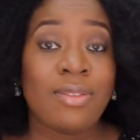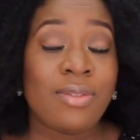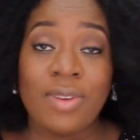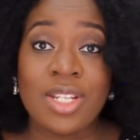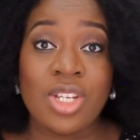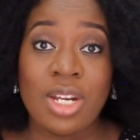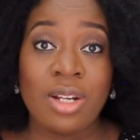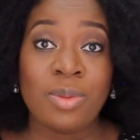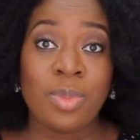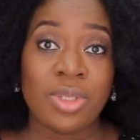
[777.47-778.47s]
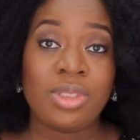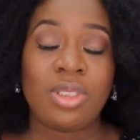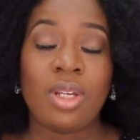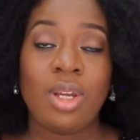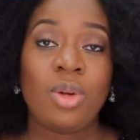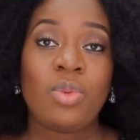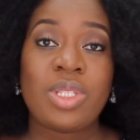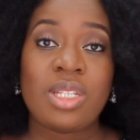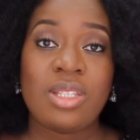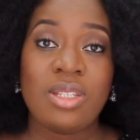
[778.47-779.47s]
a vaginal birth.
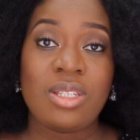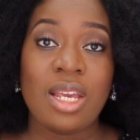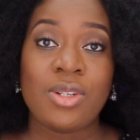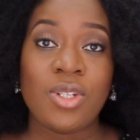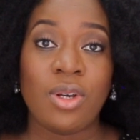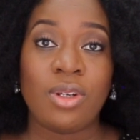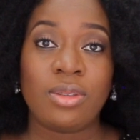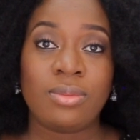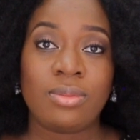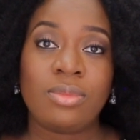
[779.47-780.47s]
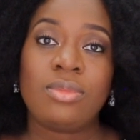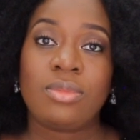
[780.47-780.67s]
With a C-section,